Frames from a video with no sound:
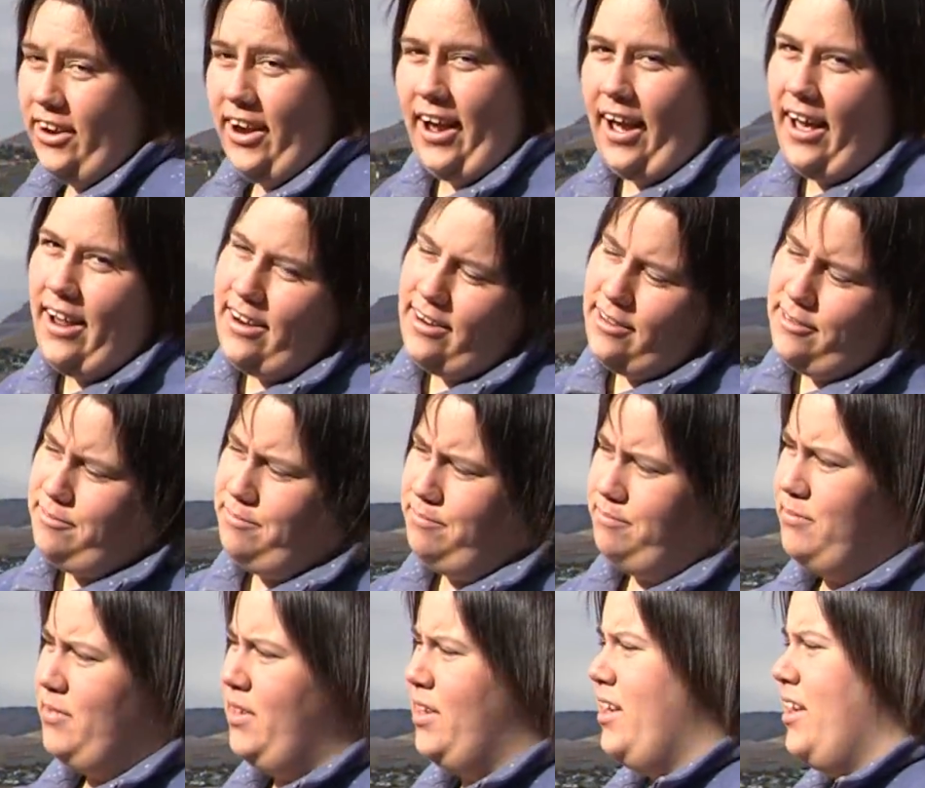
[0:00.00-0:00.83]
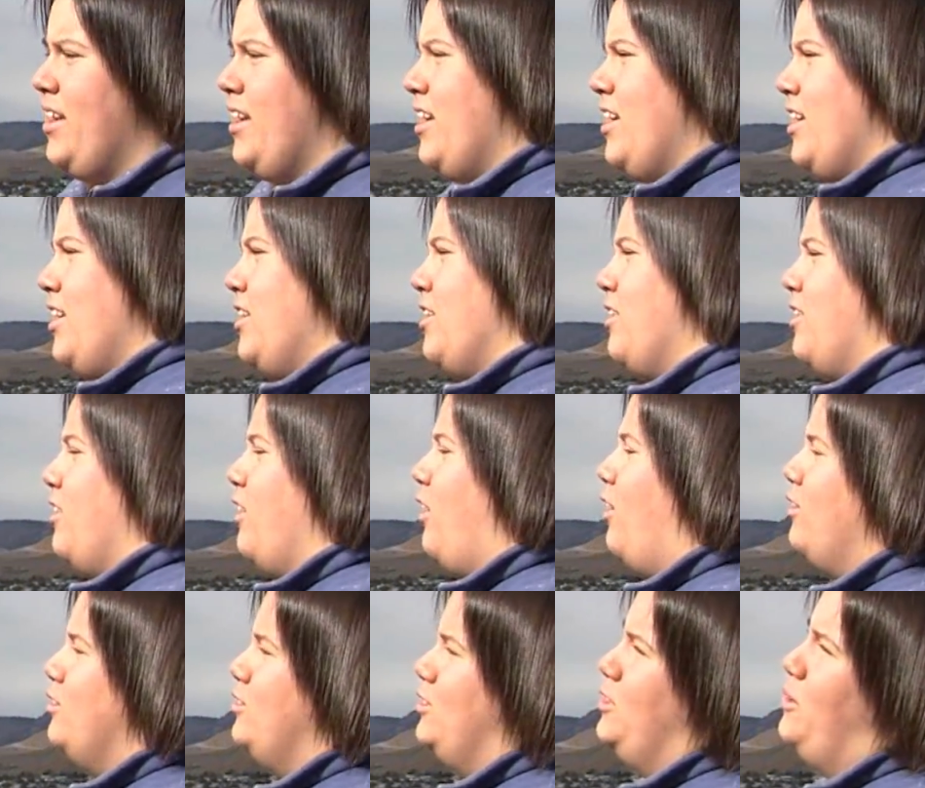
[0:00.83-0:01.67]
their head. You
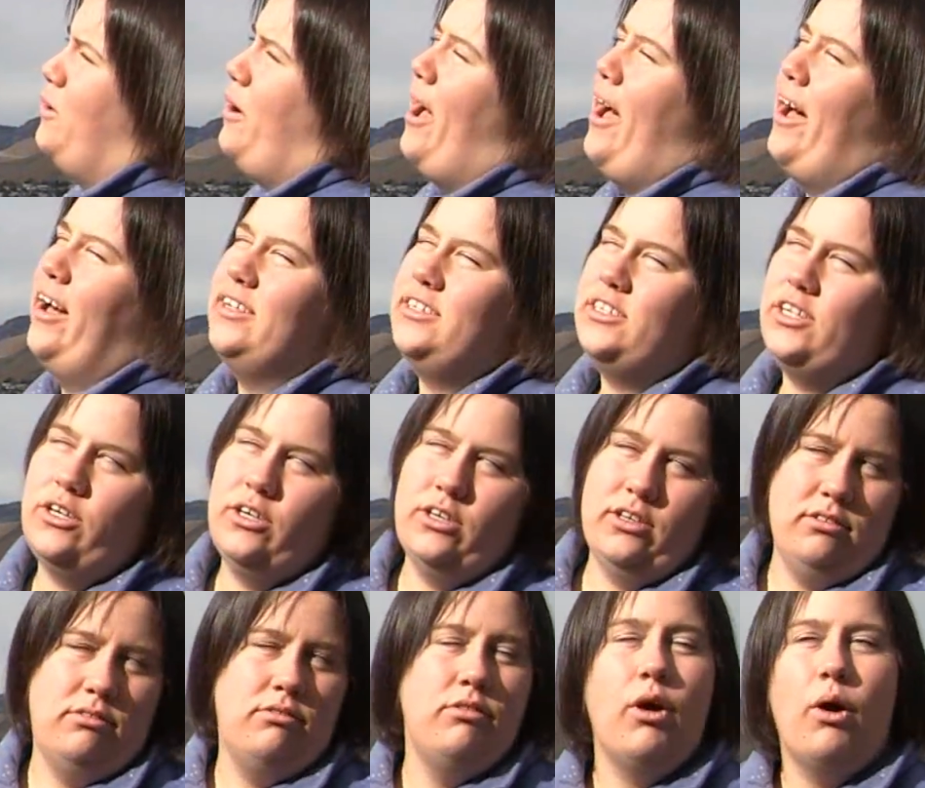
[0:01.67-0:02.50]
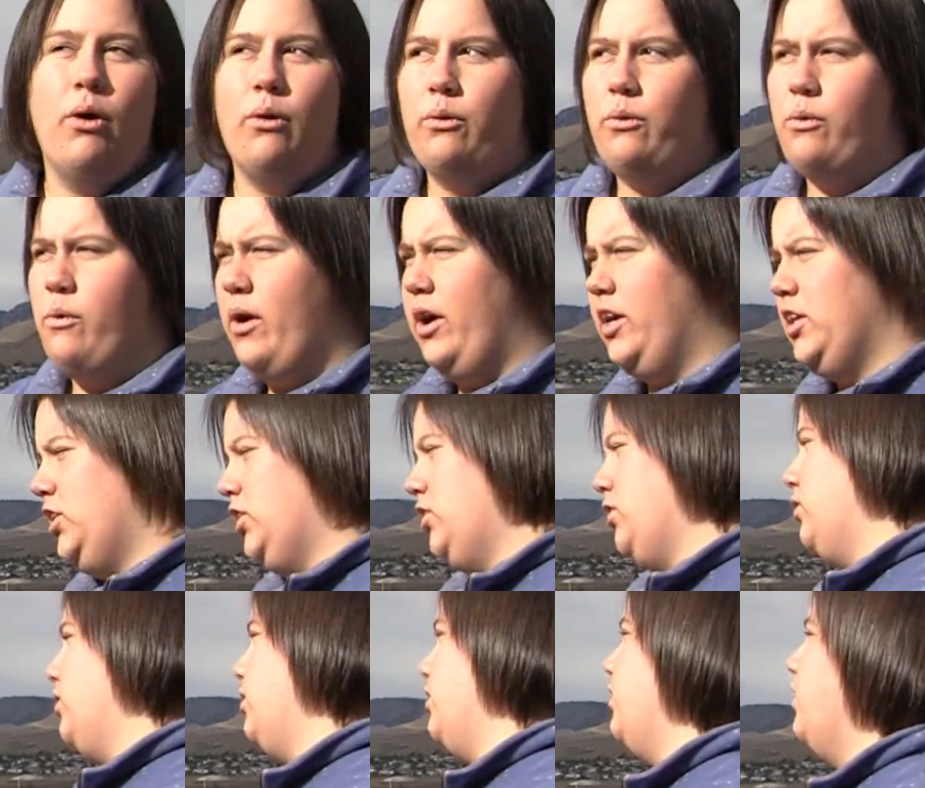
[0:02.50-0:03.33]
can also ask a no
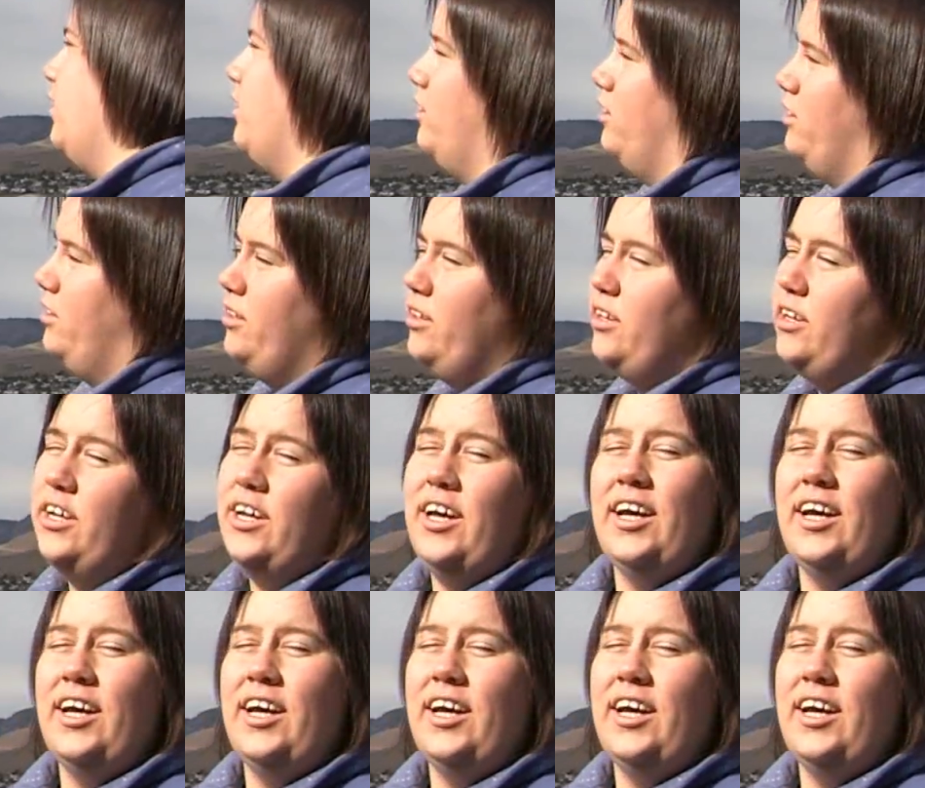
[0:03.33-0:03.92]
question in there.